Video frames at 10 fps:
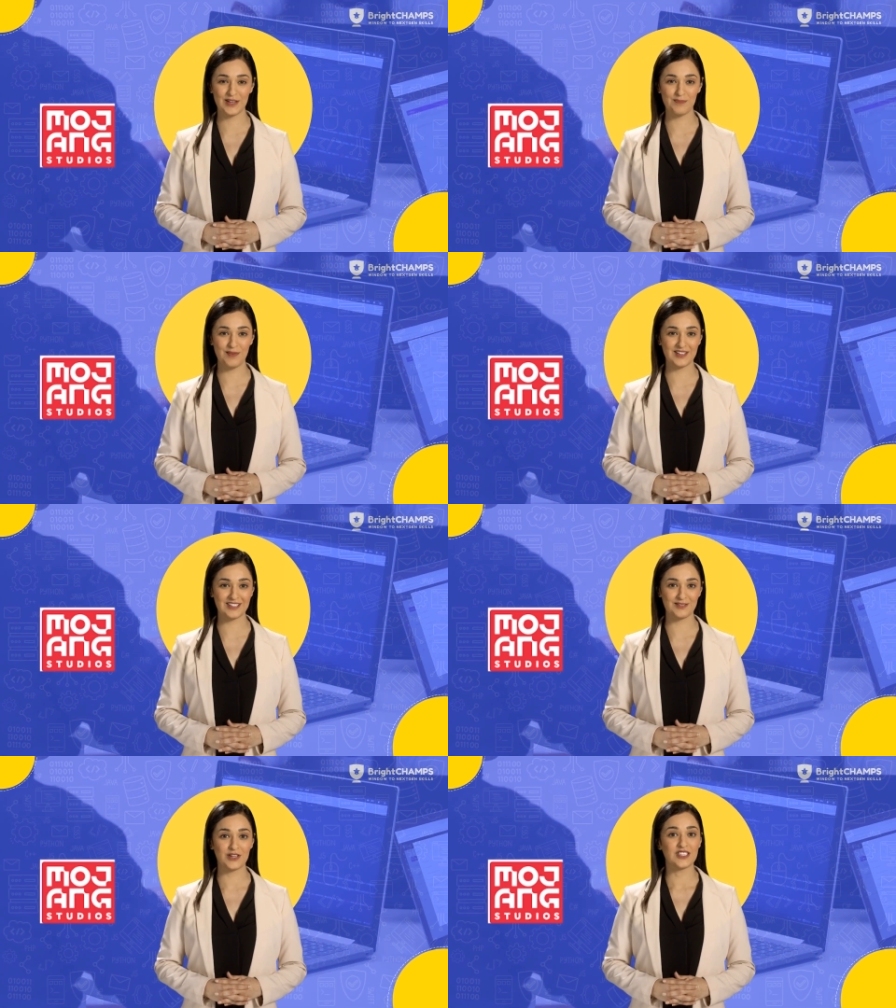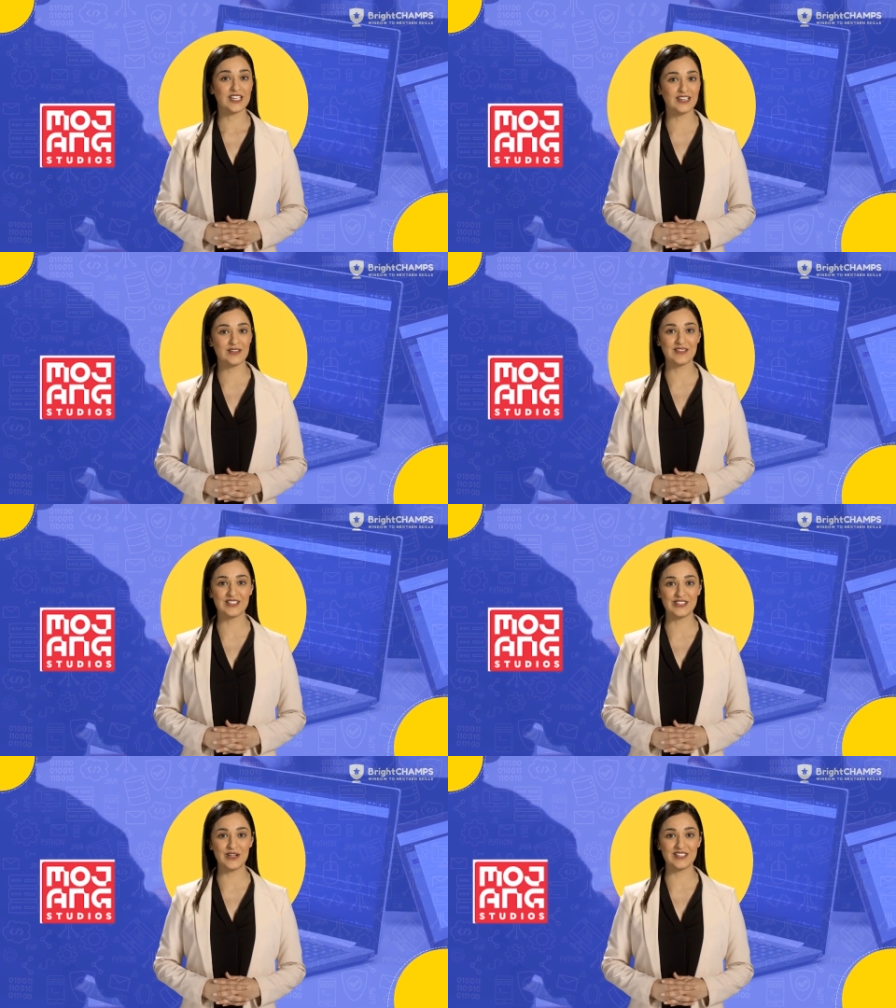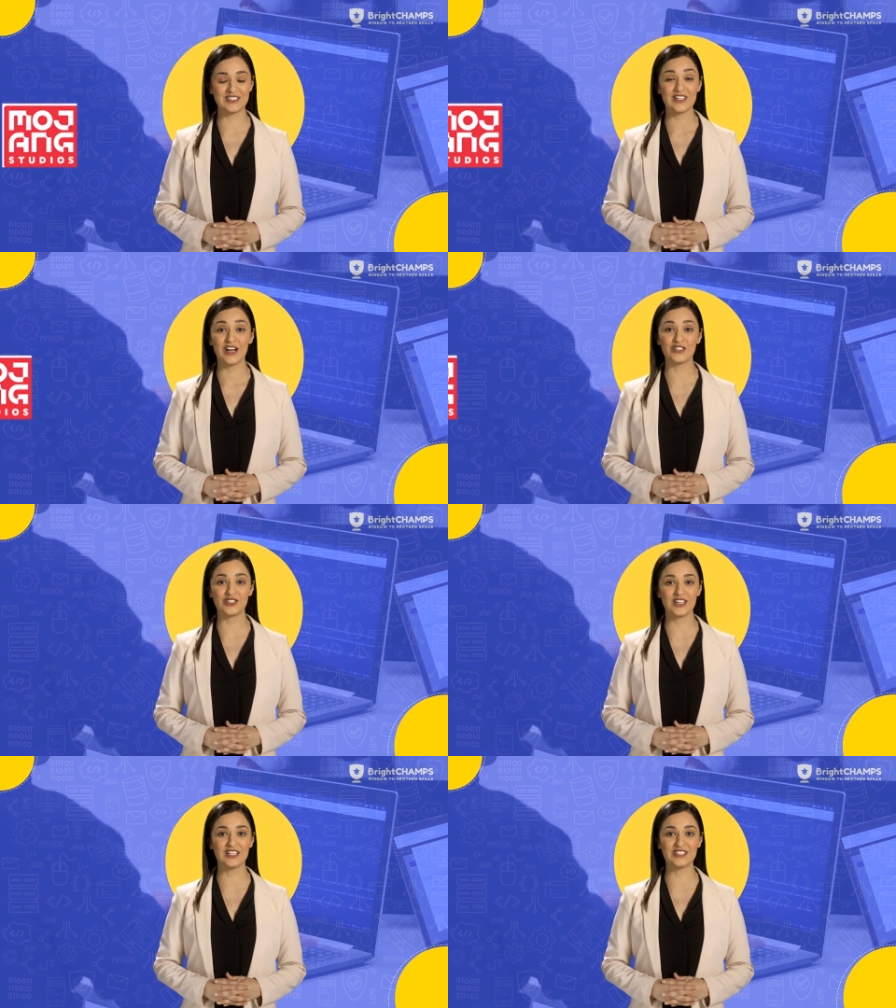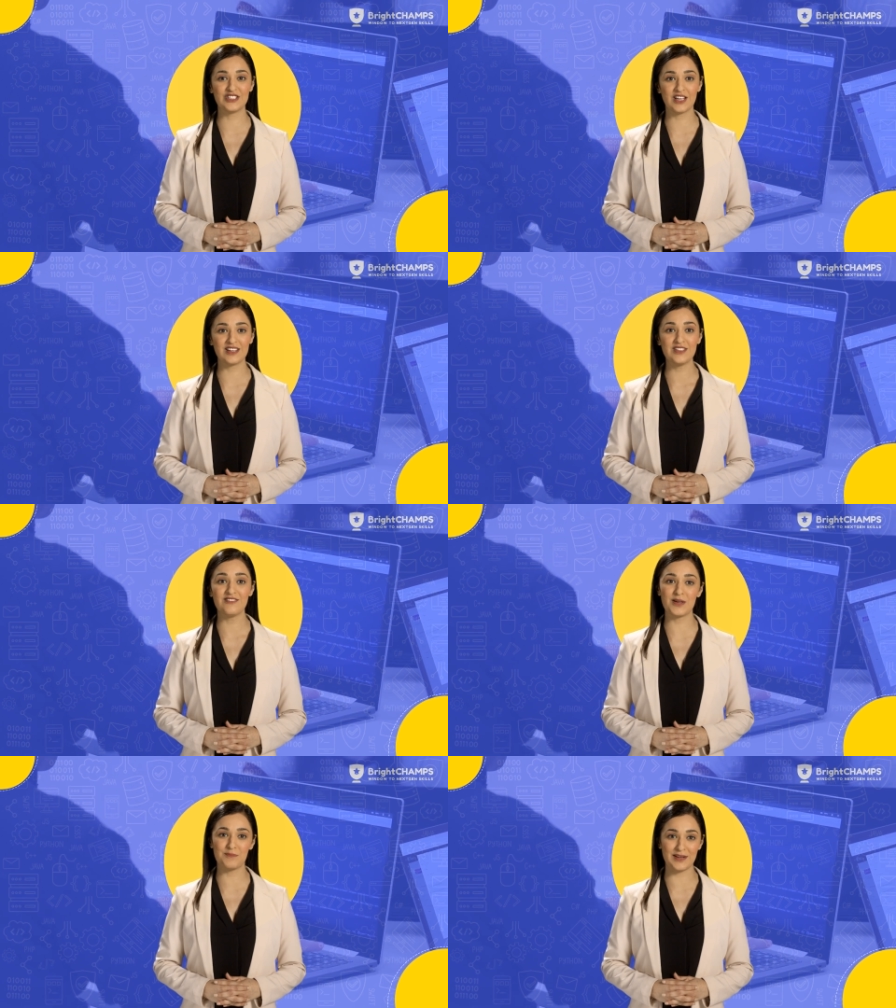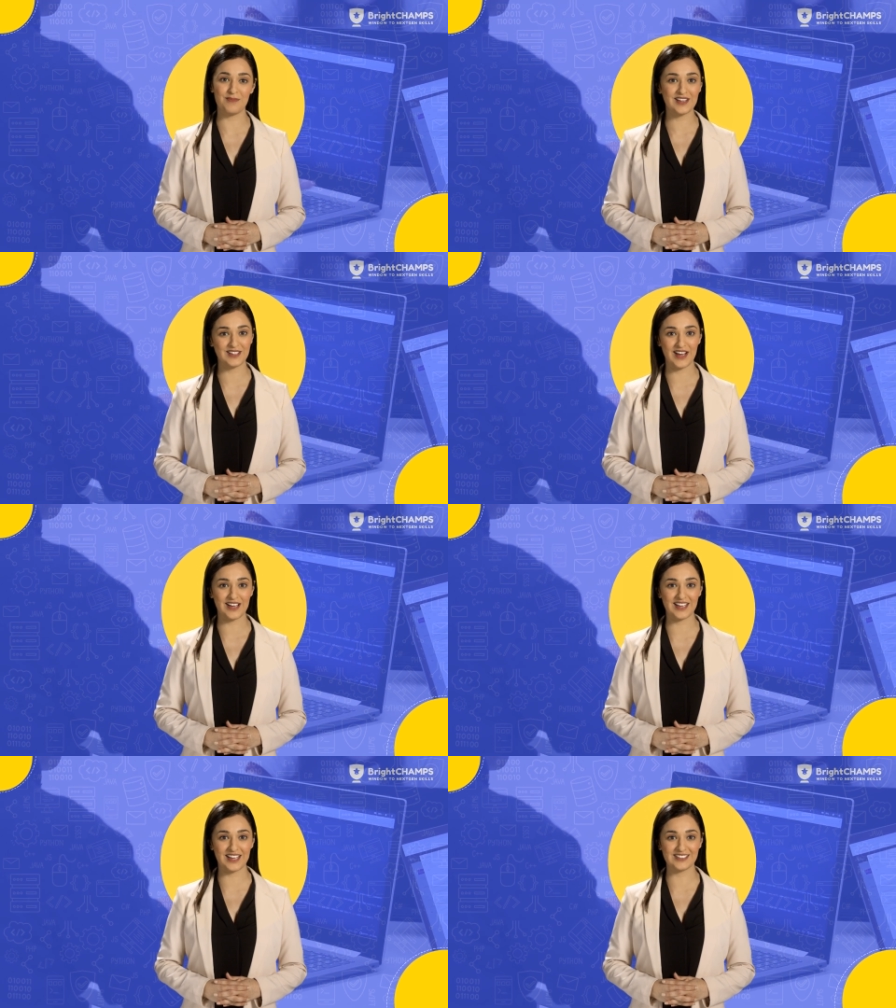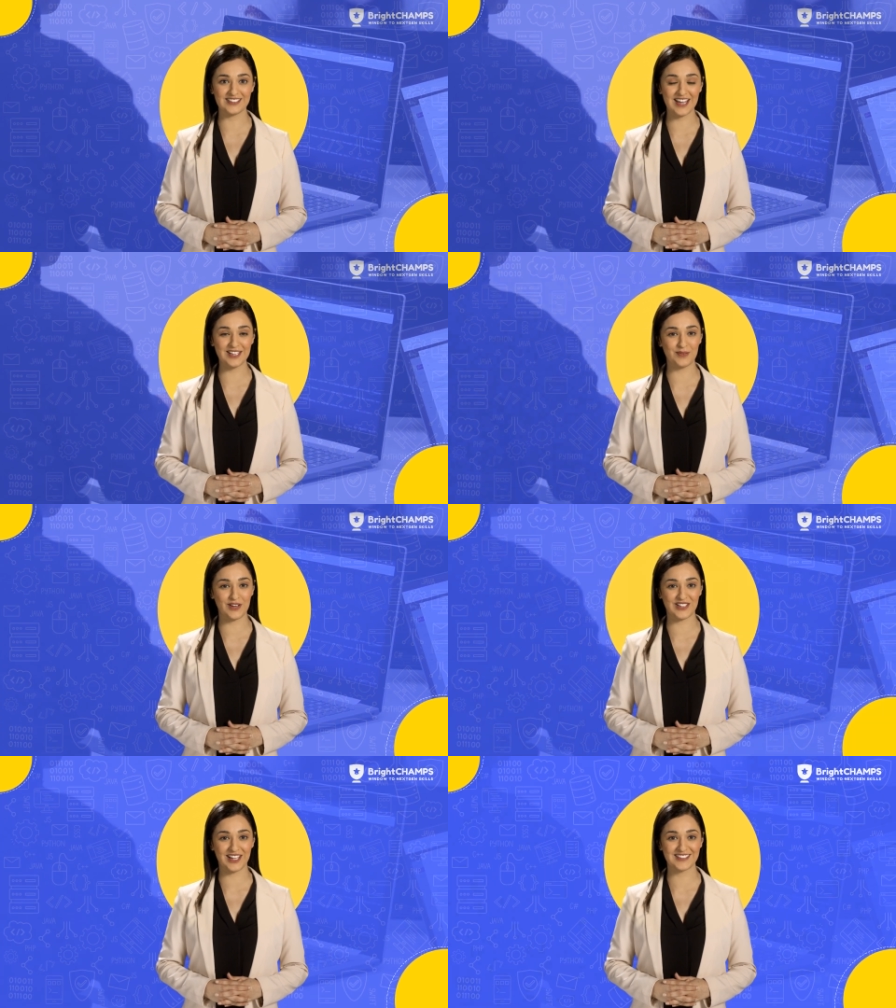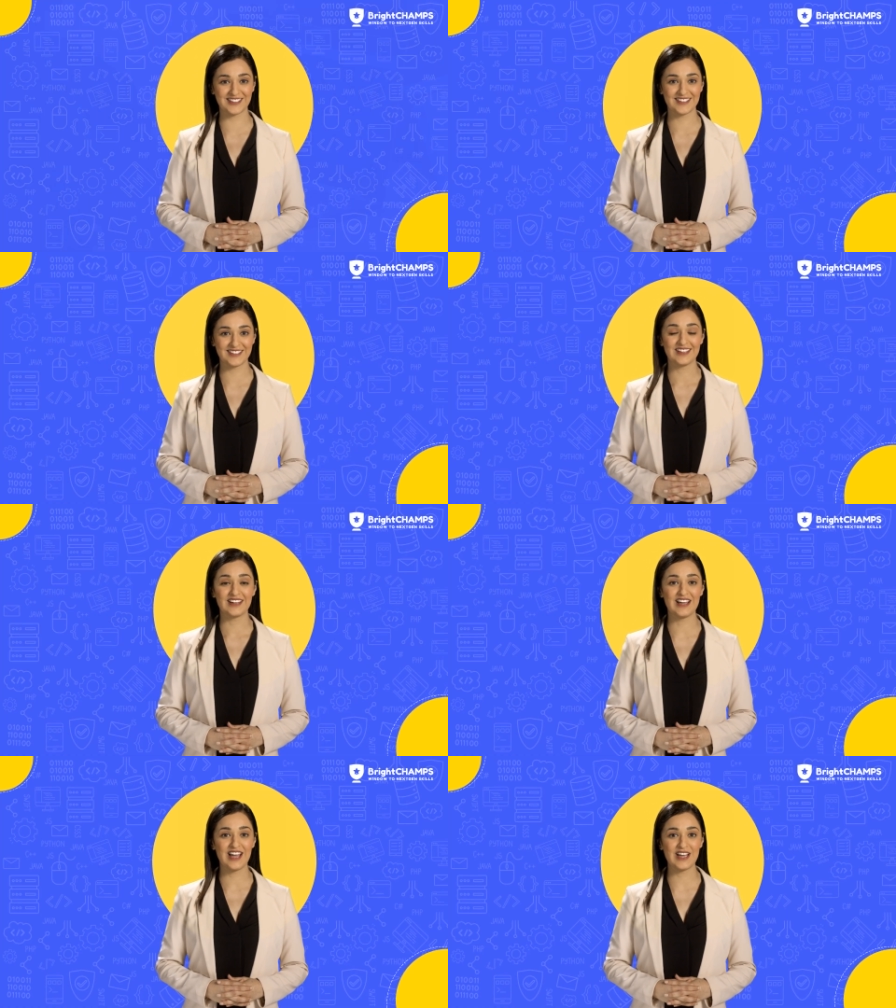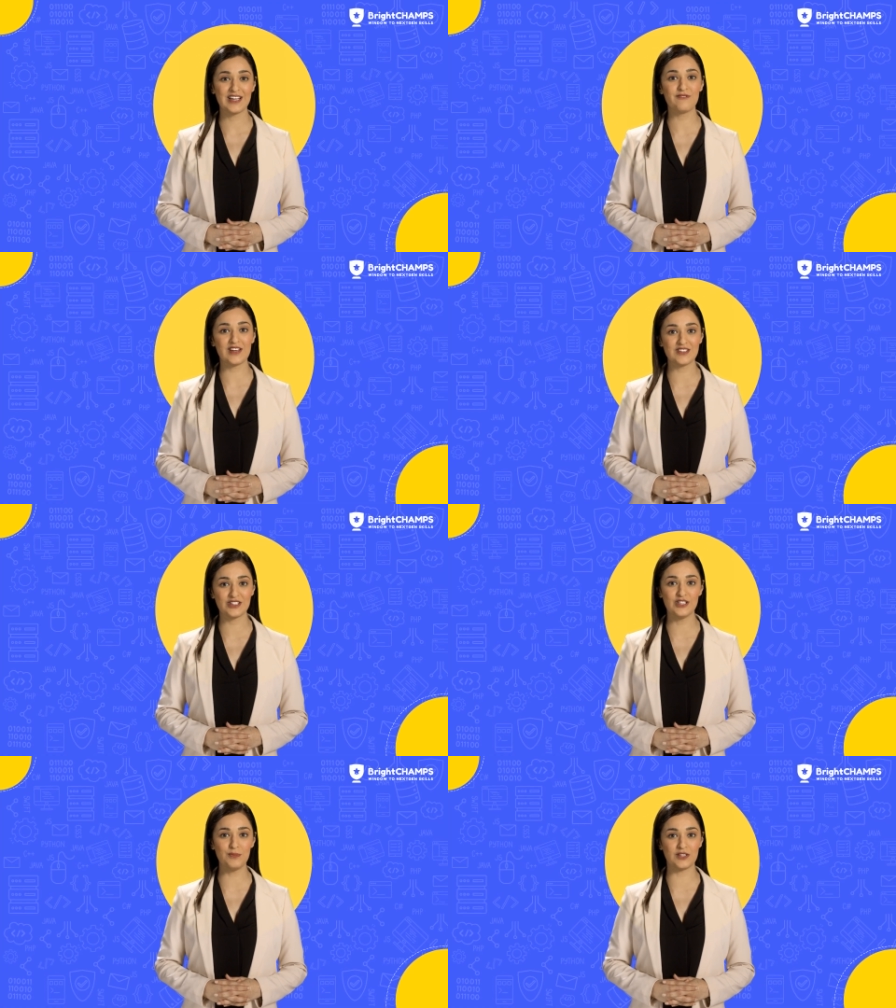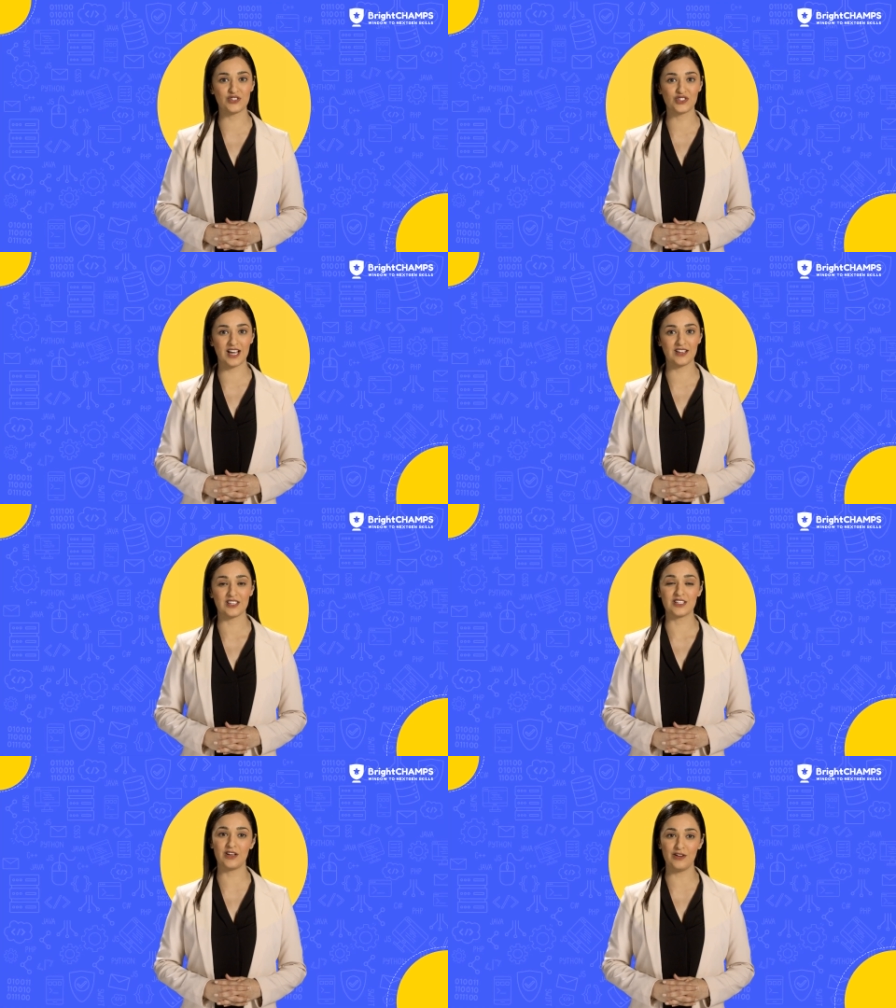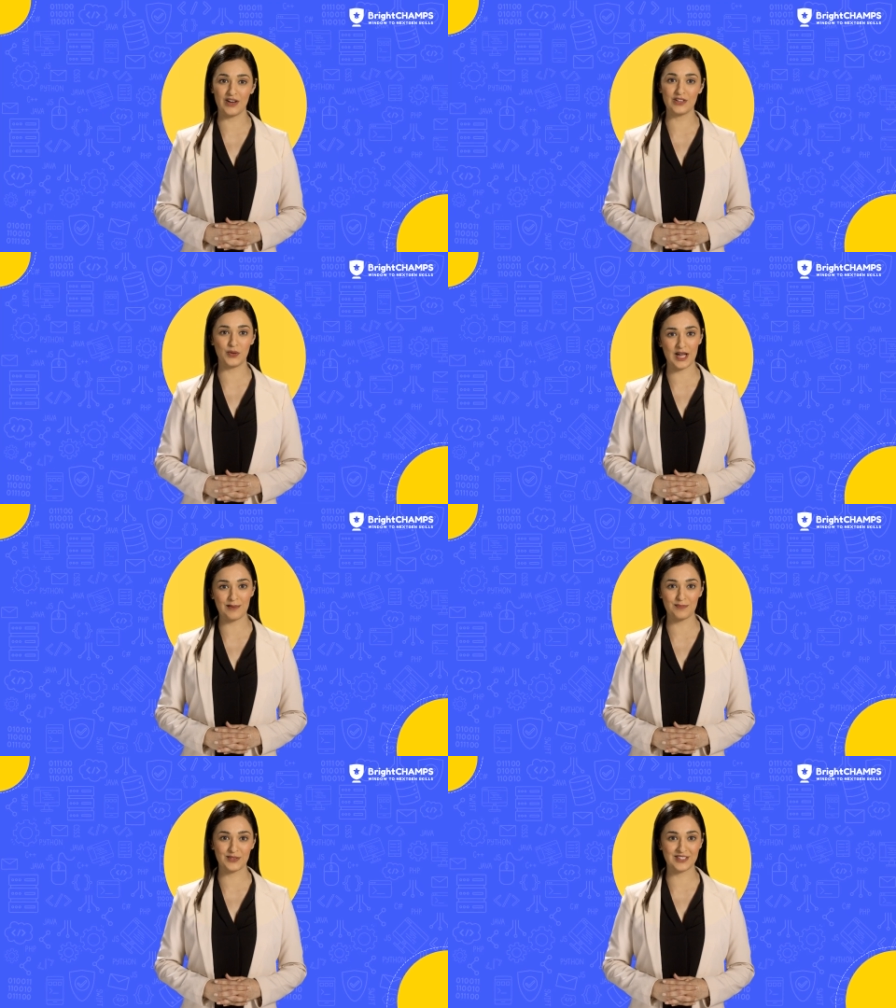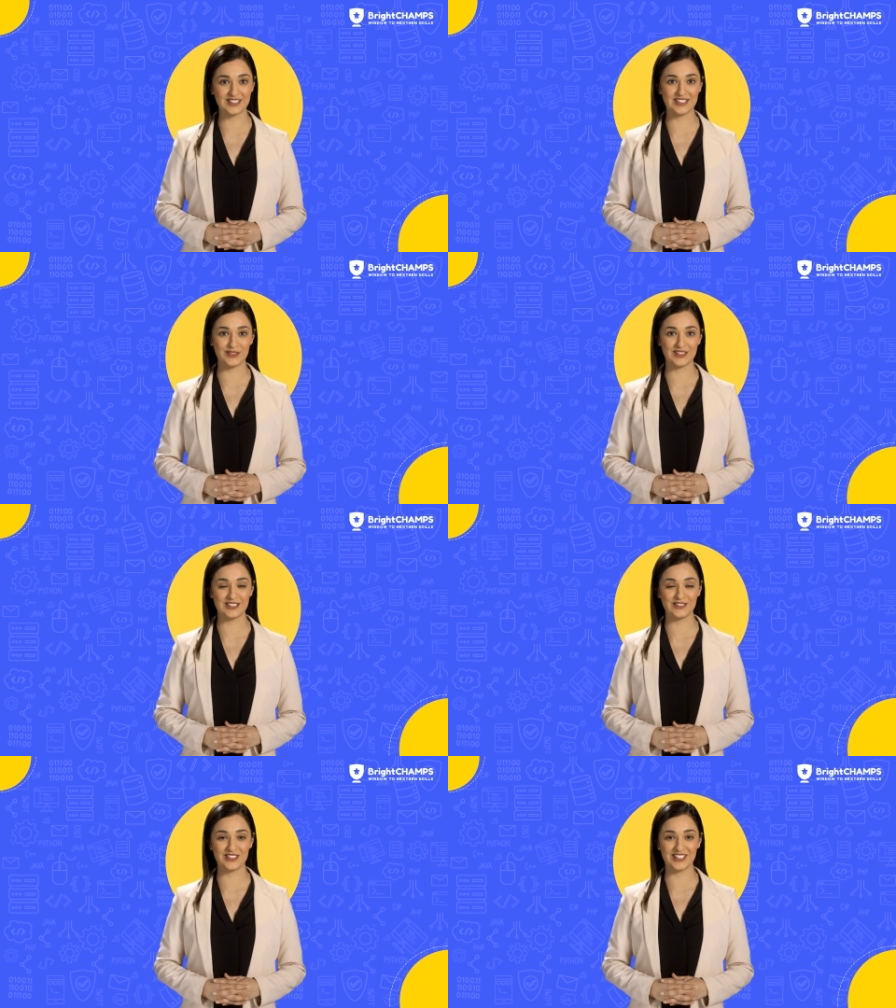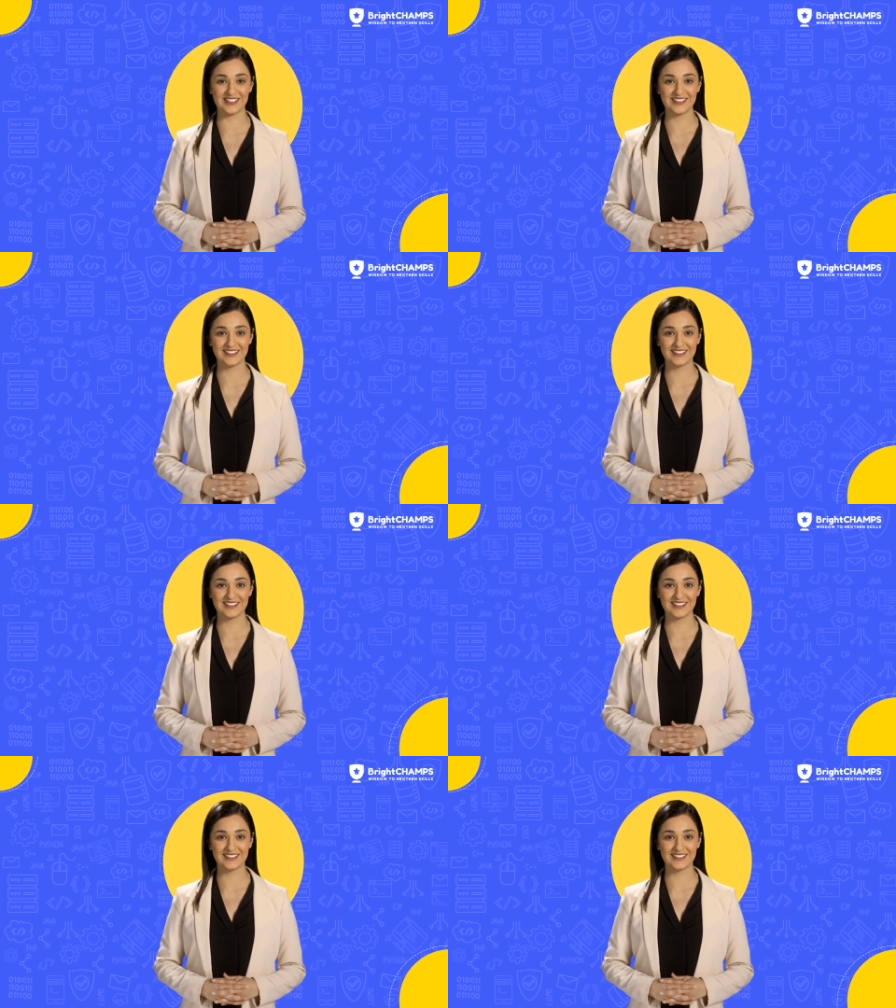Marcus Persson, known as Notch, started developing Minecraft as a side project. He faced numerous challenges along the way but persisted with his vision.